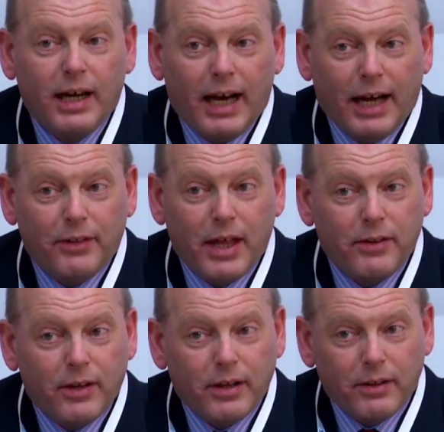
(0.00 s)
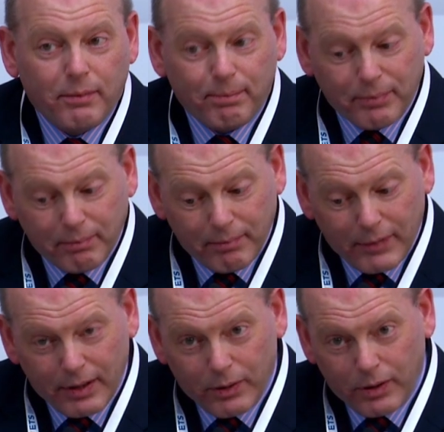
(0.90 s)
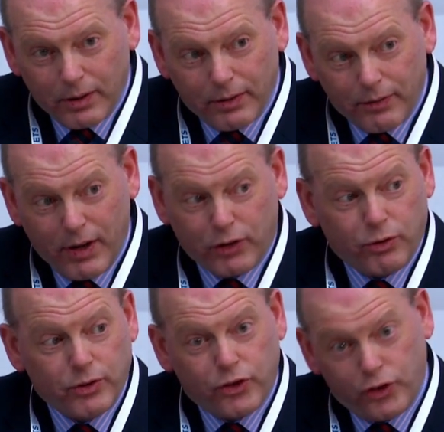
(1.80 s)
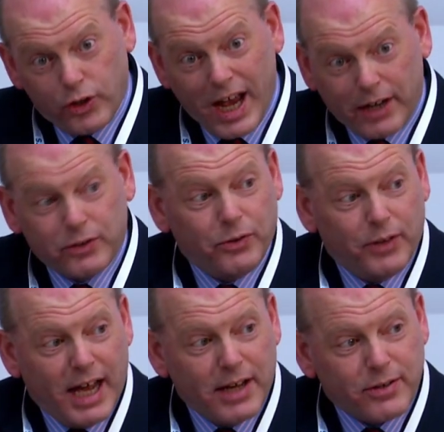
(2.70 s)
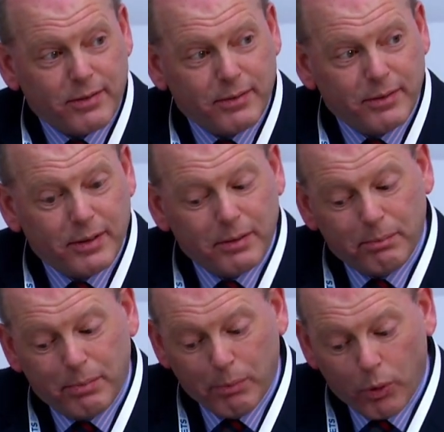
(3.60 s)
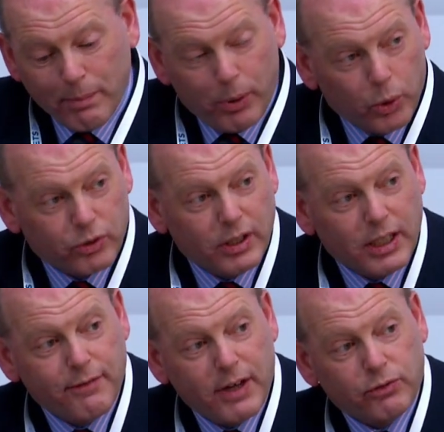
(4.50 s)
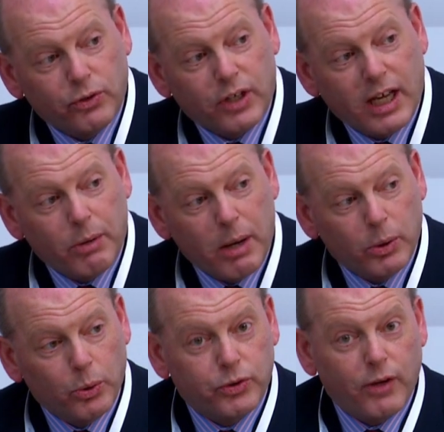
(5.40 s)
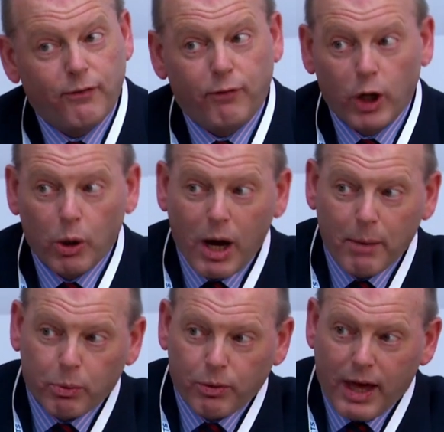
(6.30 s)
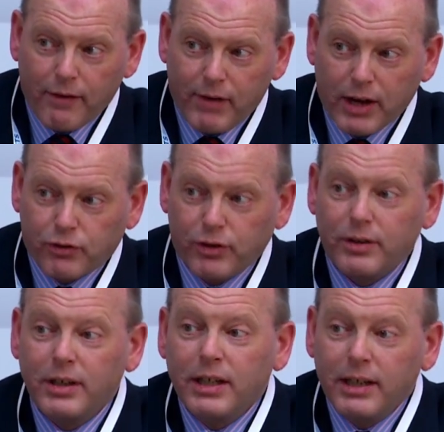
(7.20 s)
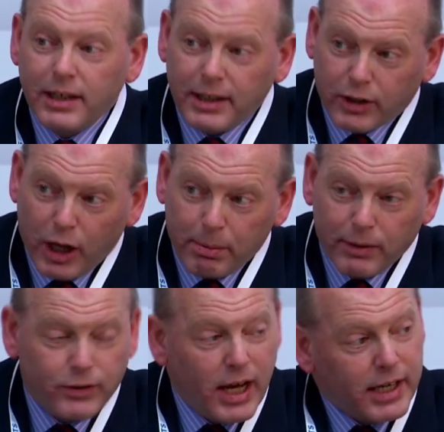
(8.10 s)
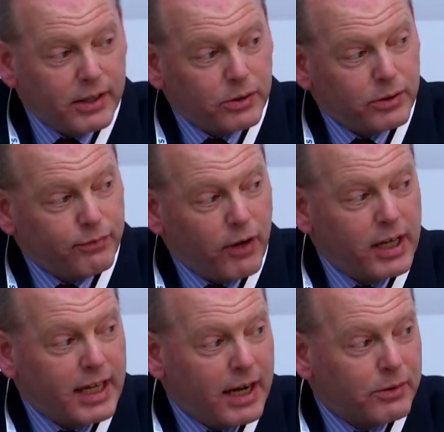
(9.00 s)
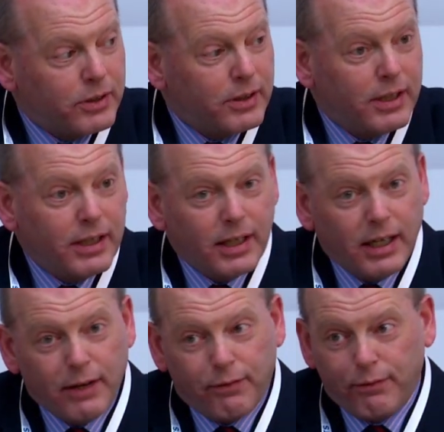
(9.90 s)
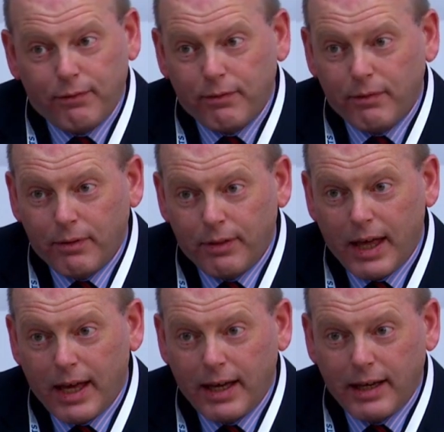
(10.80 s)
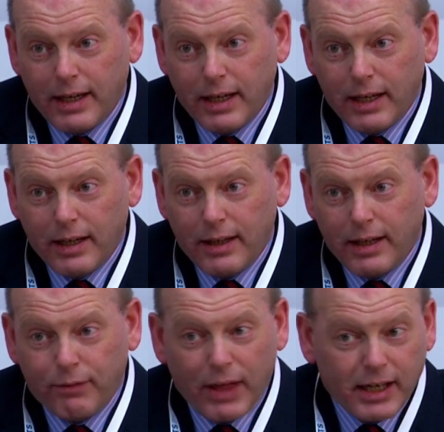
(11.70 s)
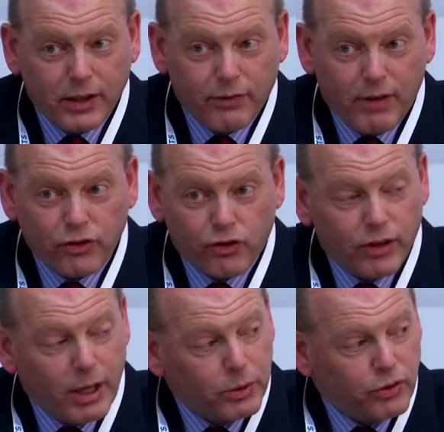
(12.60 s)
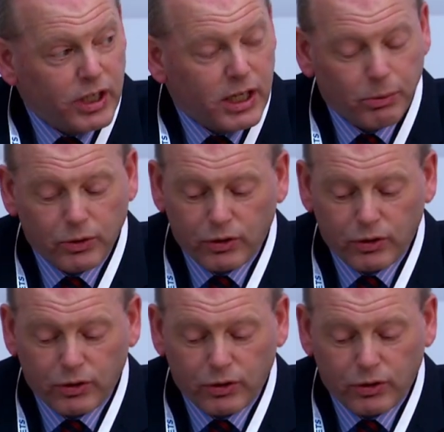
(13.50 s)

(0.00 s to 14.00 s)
and then the veteran should act on that. But more importantly, the Veterans Gateway will also follow up with that veteran in a couple of days to find out if that intervention they were seeking was